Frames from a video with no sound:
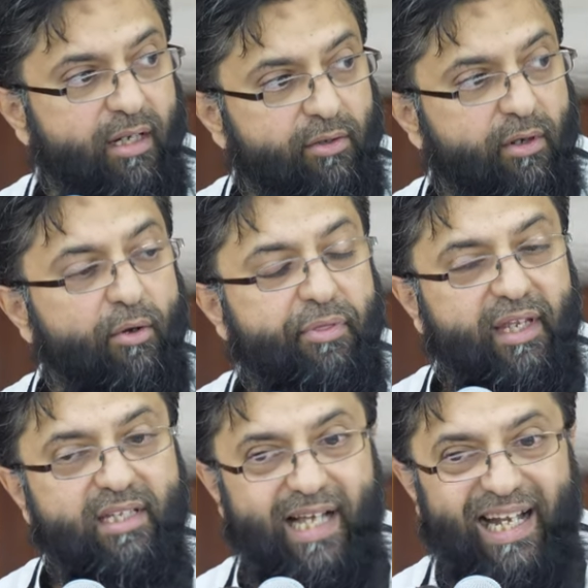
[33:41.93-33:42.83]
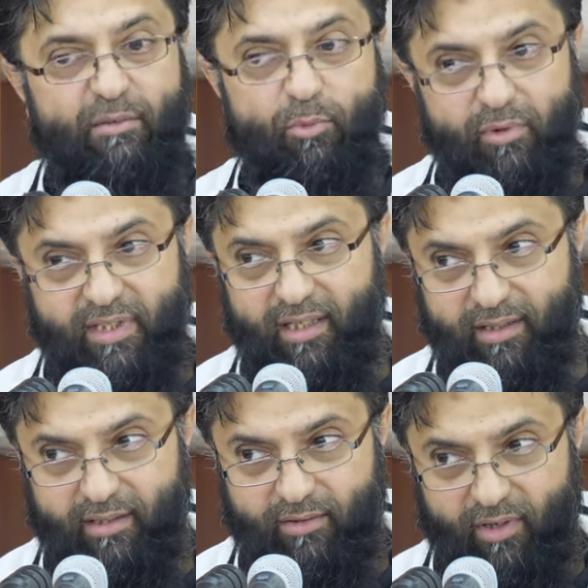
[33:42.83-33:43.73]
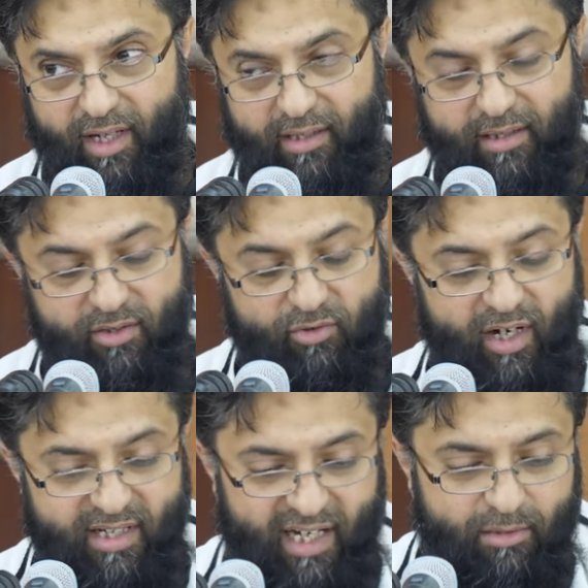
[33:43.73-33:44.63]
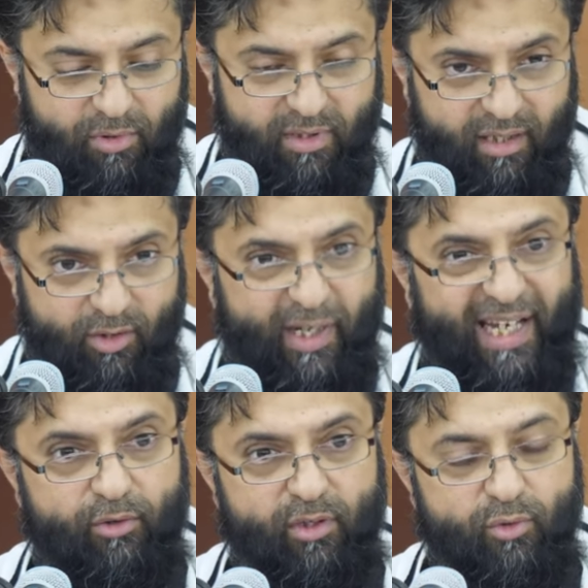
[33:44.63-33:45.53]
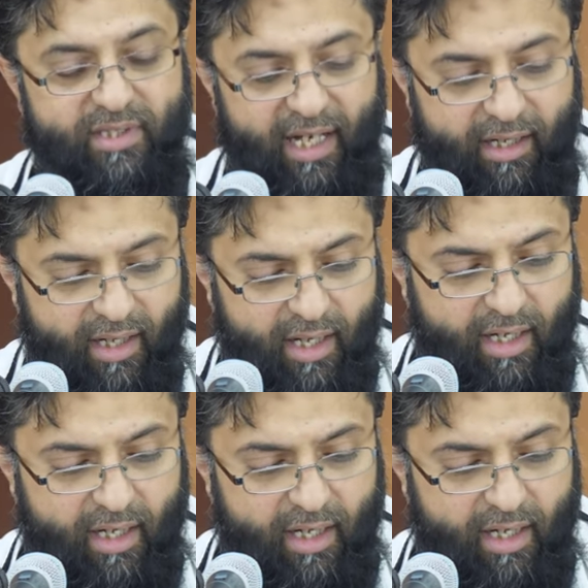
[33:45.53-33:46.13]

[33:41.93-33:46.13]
Rawth is animal dung, right? Dried animal dung. You cannot use that.